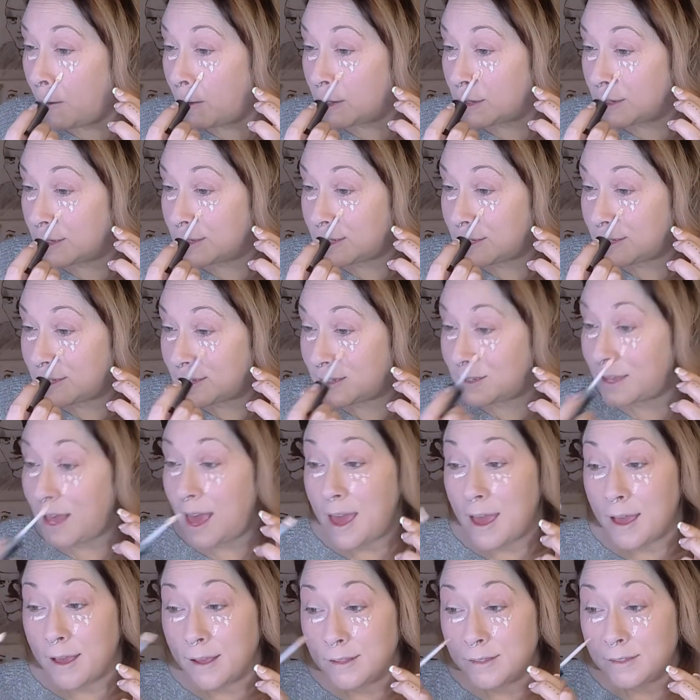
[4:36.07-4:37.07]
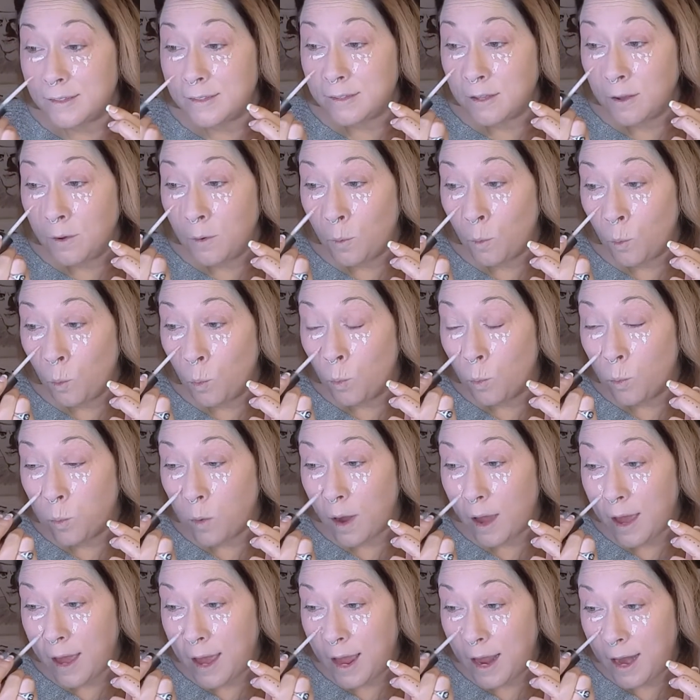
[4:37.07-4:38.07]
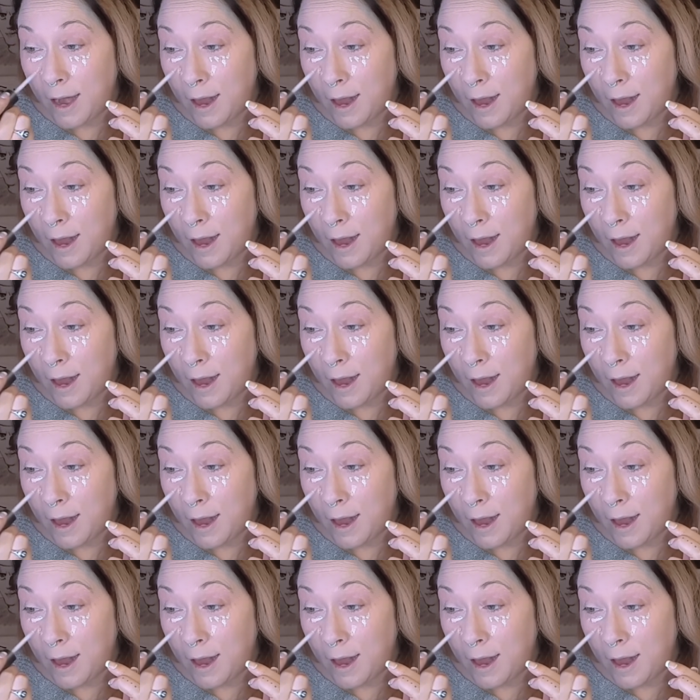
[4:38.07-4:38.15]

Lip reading: sits right